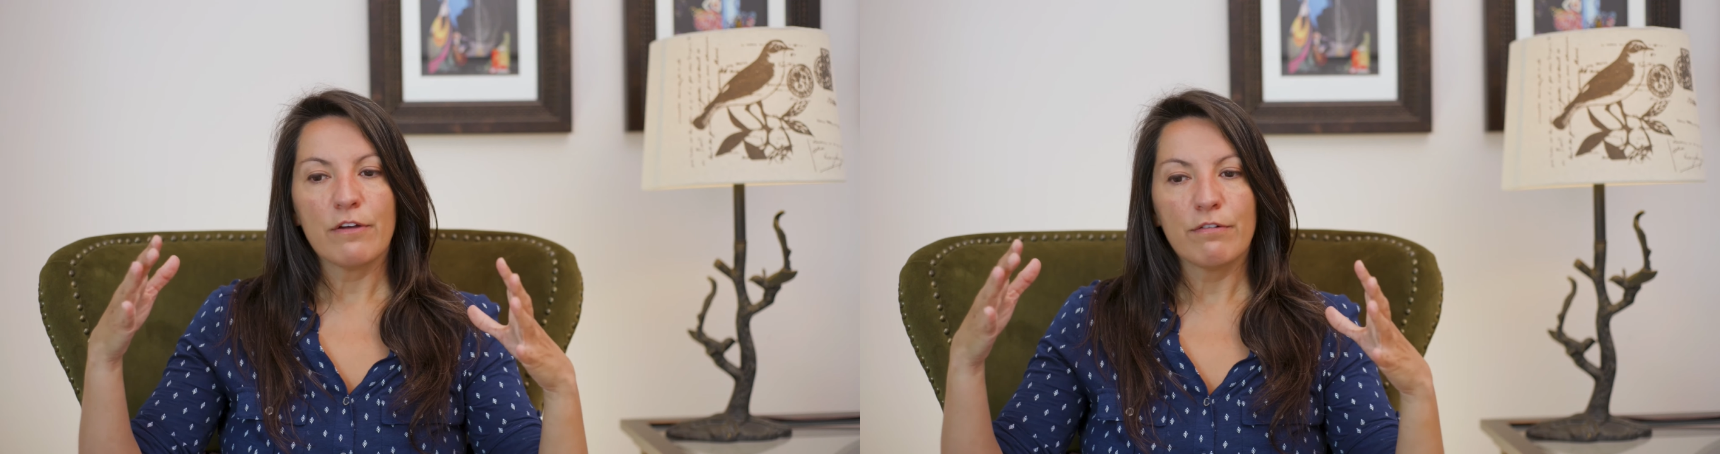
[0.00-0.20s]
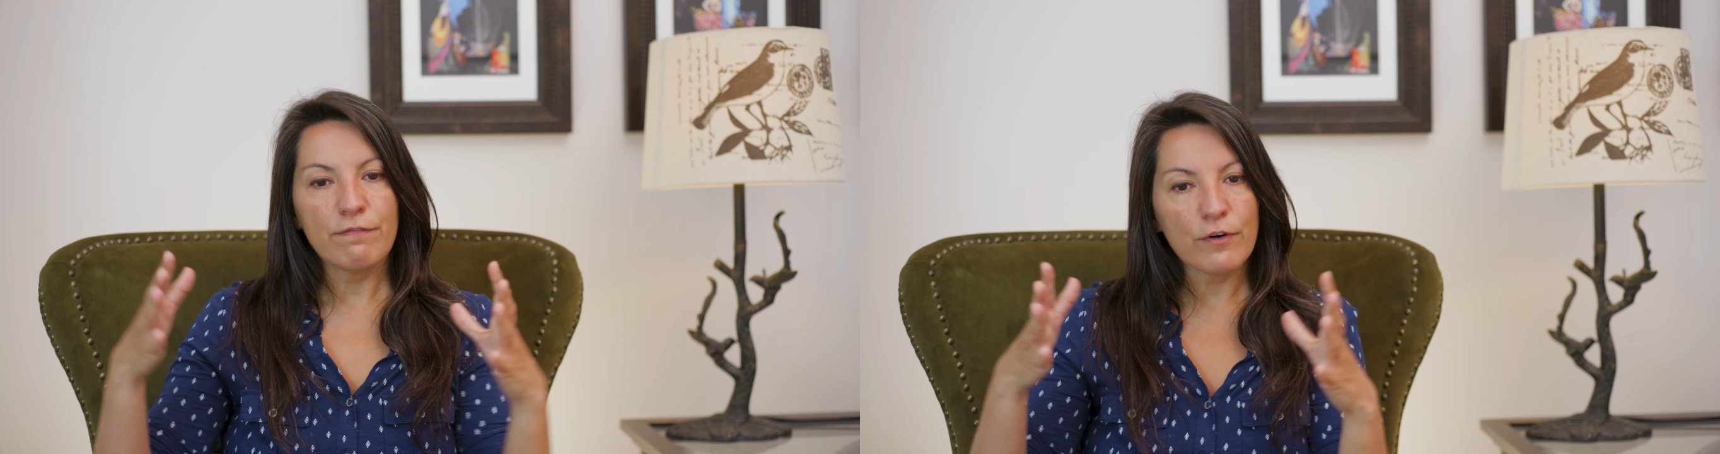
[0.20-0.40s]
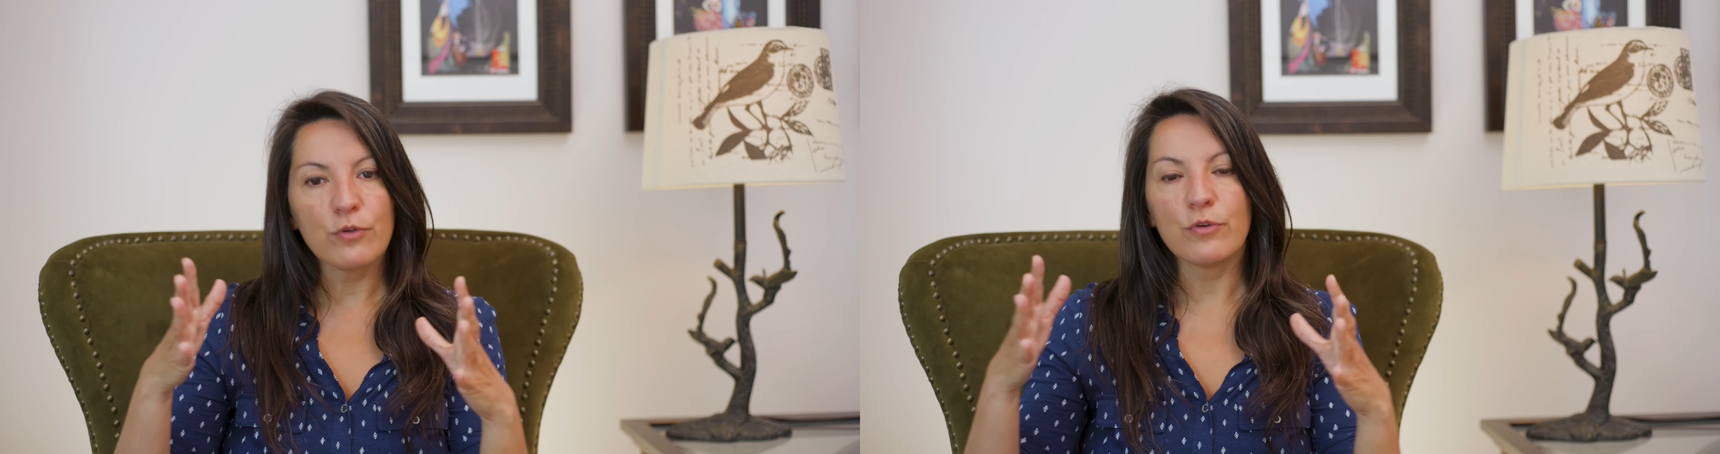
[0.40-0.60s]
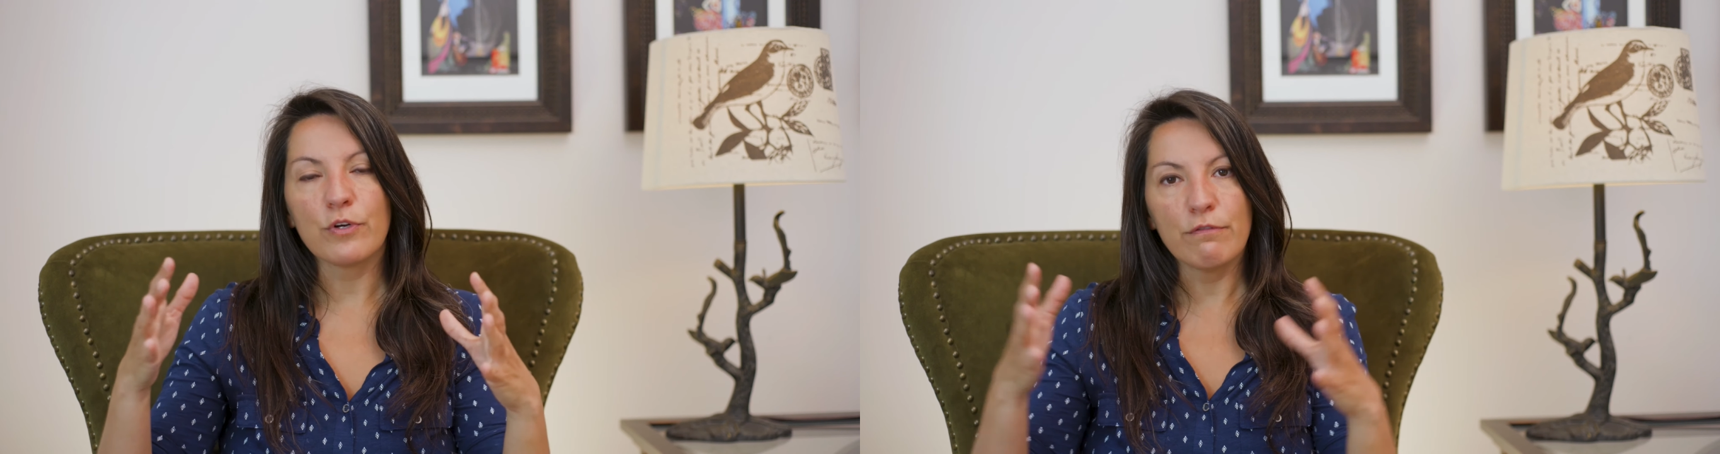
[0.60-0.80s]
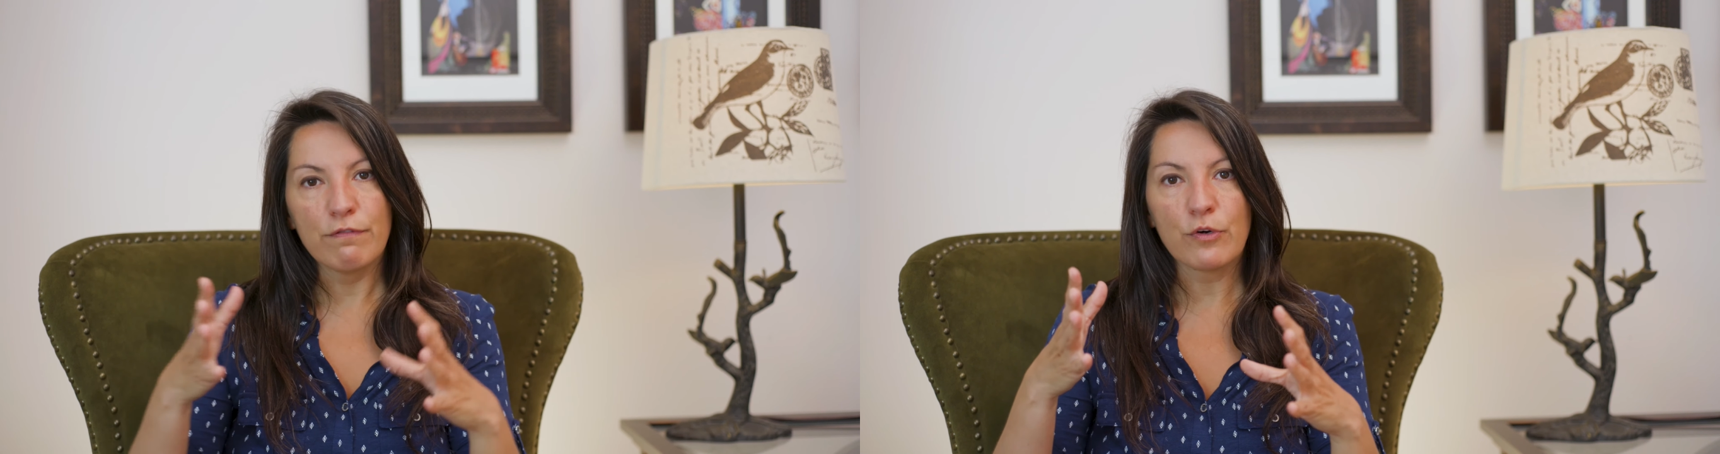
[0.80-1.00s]
further
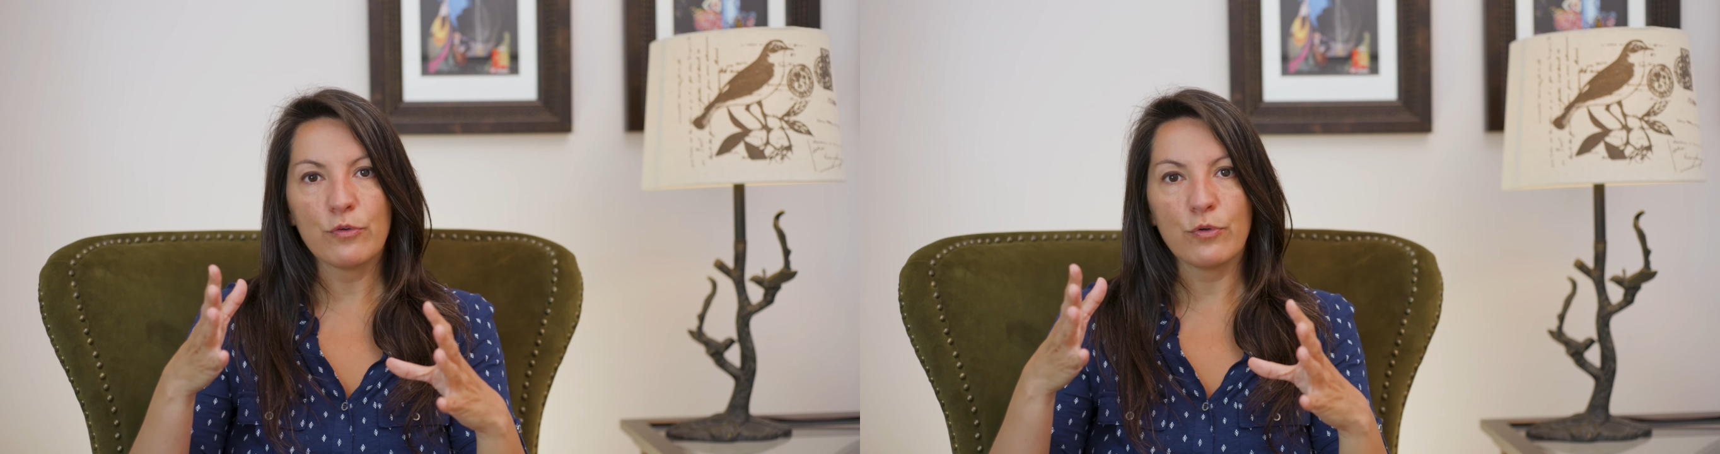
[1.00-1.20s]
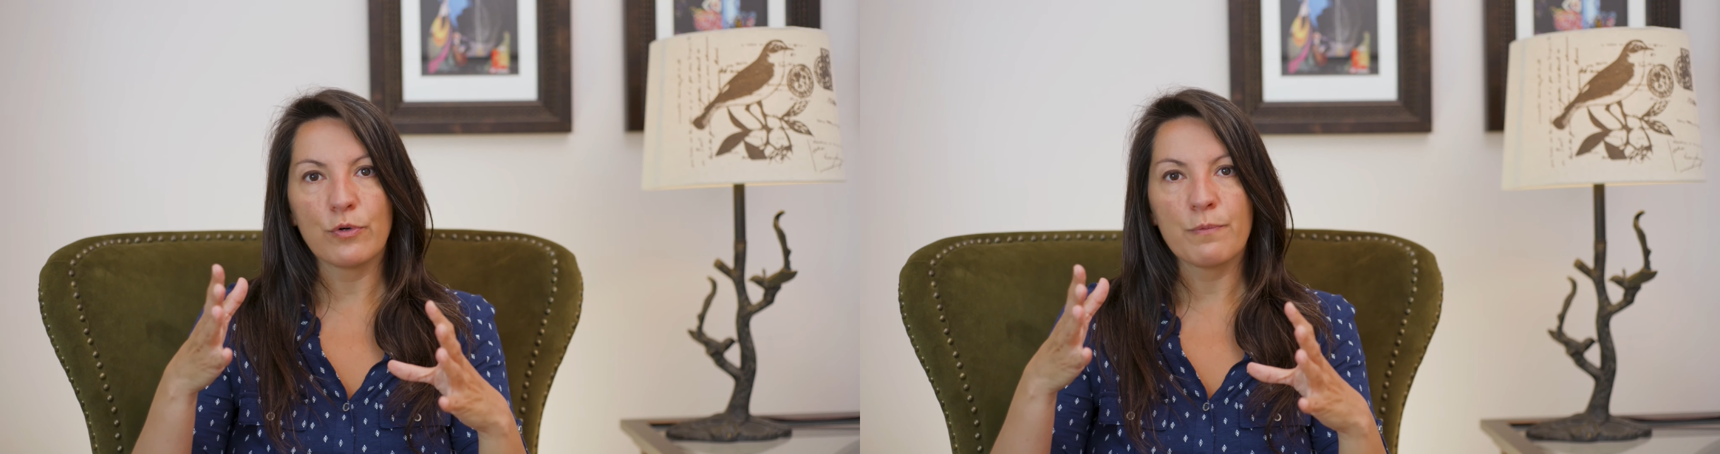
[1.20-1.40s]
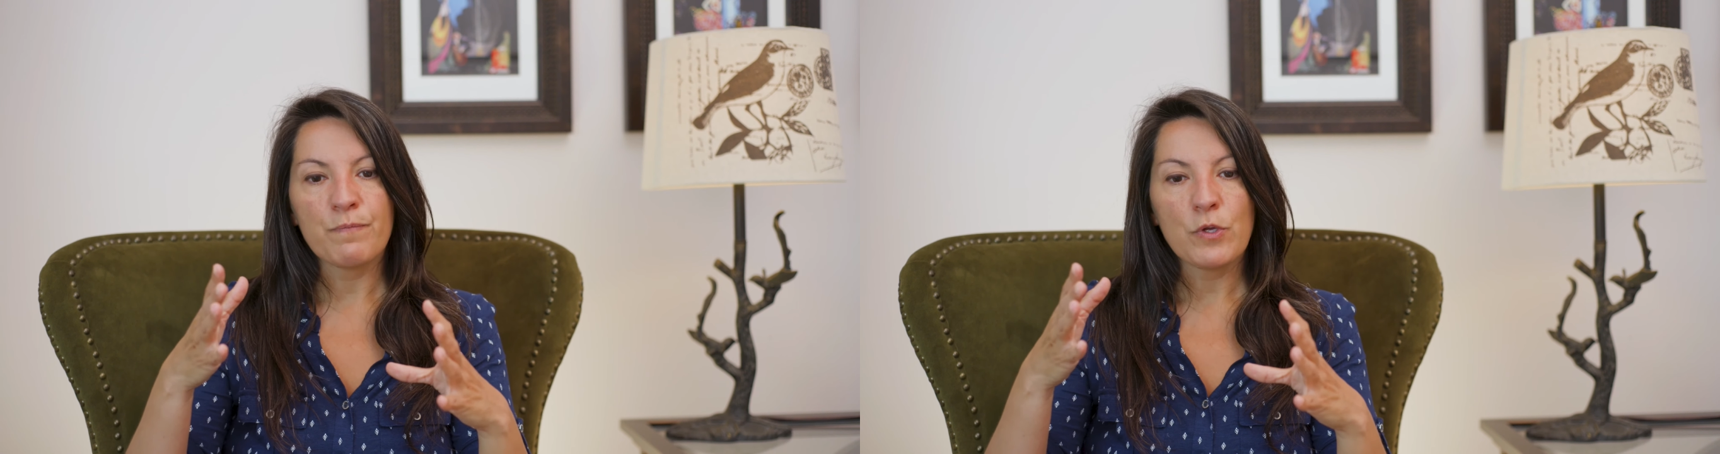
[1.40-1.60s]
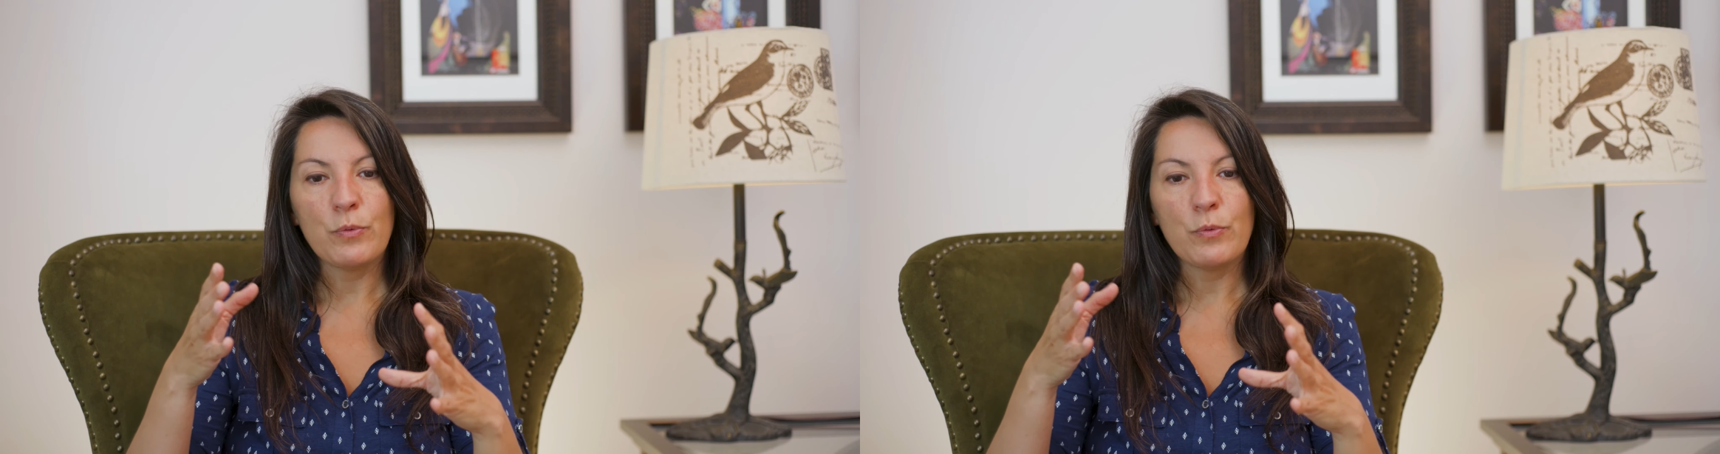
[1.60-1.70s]
and further,